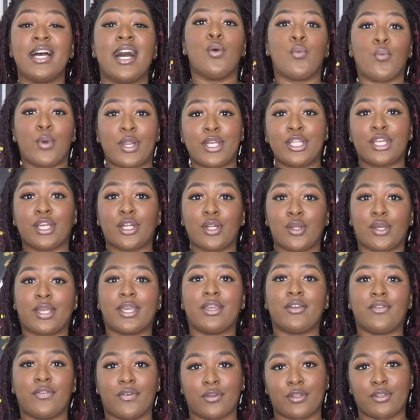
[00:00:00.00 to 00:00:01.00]
When you're
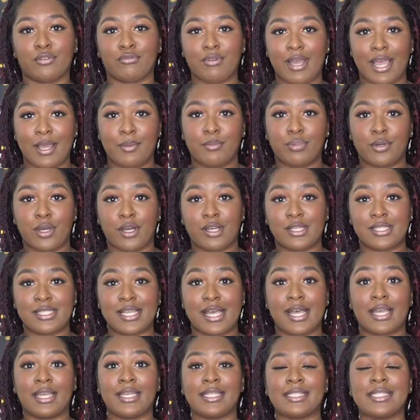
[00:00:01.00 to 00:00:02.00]
looking for the right bra
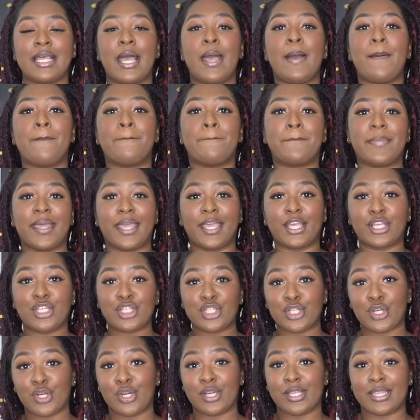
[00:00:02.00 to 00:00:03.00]
size, make
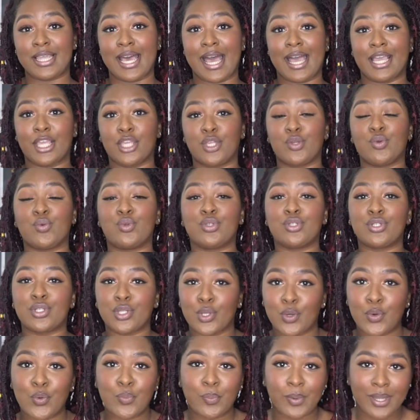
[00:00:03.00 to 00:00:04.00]
sure that you
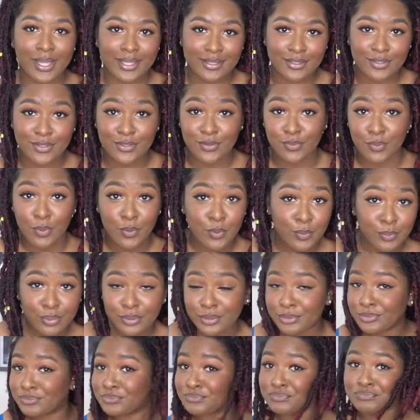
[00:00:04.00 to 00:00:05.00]
scoop and swoop.
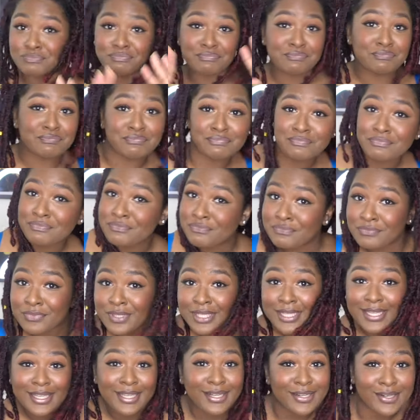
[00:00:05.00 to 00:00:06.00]

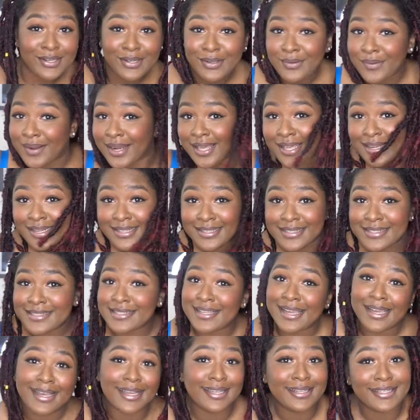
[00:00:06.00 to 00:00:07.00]
You don't know what that is?
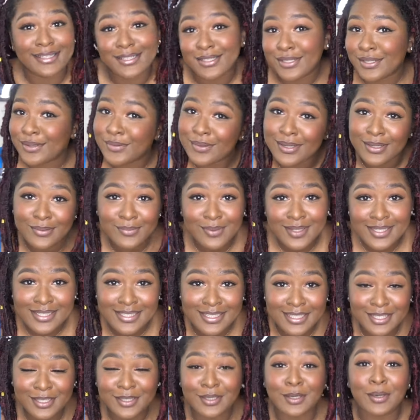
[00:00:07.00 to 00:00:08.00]
I didn't know what it was
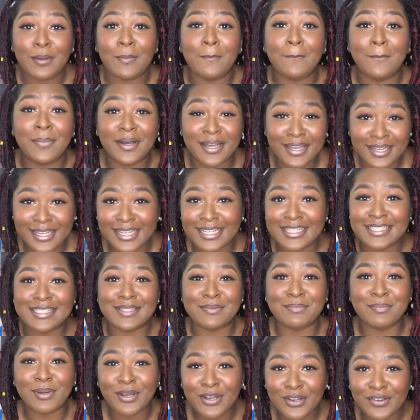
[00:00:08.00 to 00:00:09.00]
either, but it's
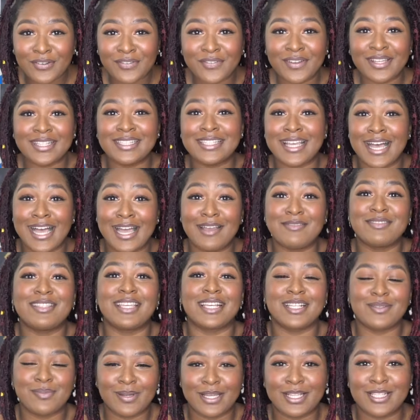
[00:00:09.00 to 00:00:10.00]
the perfect time to
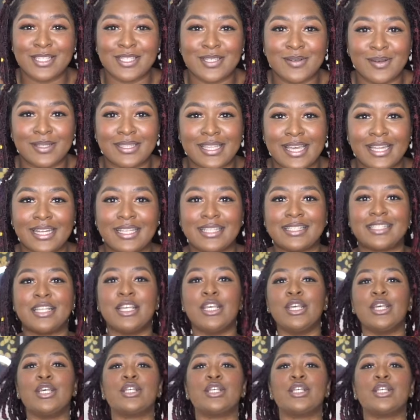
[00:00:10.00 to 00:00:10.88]
explain to you what that is.